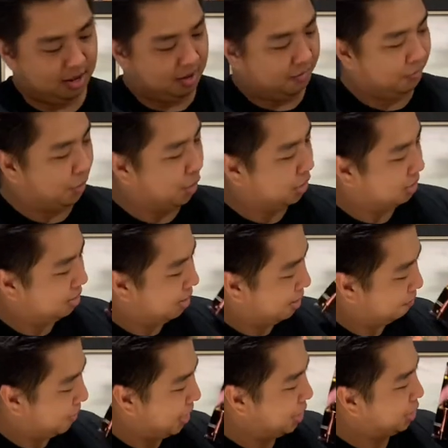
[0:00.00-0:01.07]
first uh,
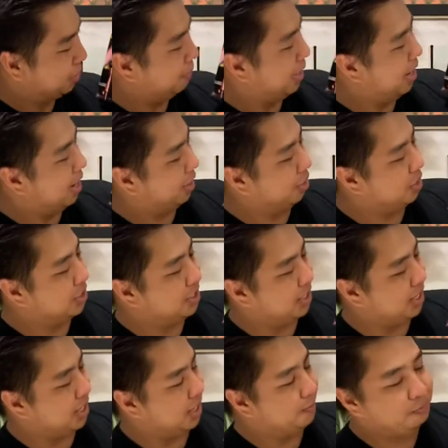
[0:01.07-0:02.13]
page pa lang, you'll
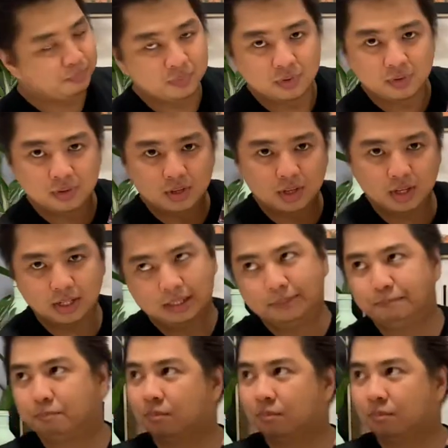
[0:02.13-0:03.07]
see uh,